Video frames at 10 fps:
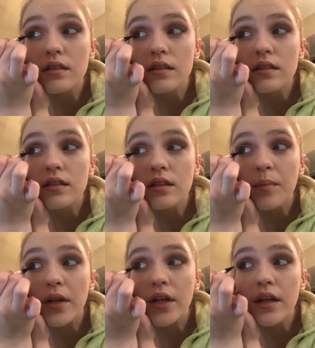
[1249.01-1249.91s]

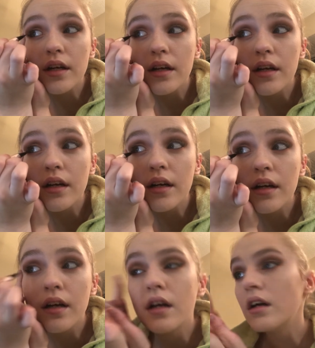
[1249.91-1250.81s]
similar
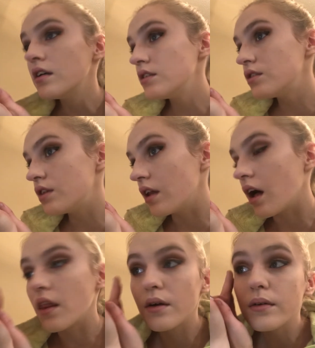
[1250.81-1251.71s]
to
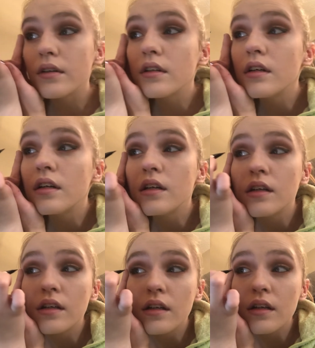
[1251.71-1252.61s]
the other one.
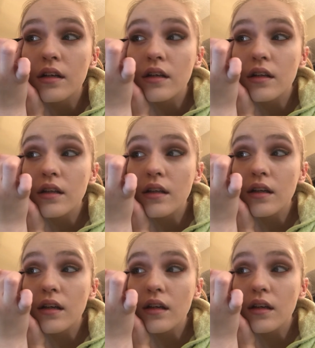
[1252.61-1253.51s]

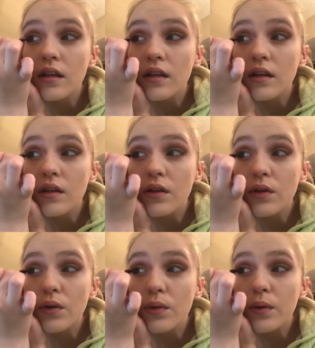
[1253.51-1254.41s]
Take it,
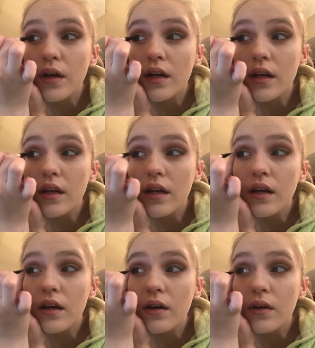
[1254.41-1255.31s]
drag it
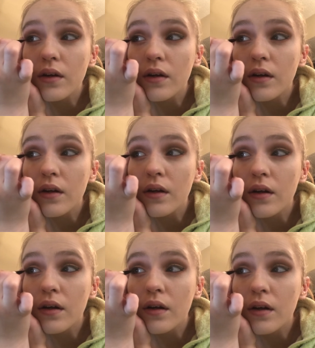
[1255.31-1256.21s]
down,
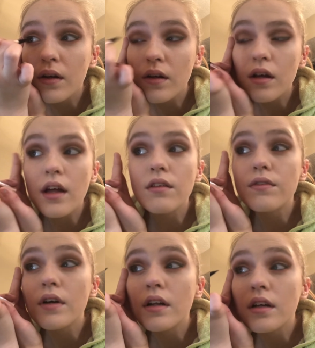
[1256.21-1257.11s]
and
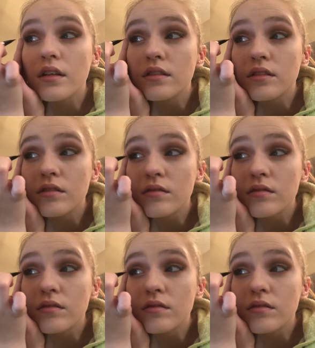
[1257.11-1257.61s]
fill in.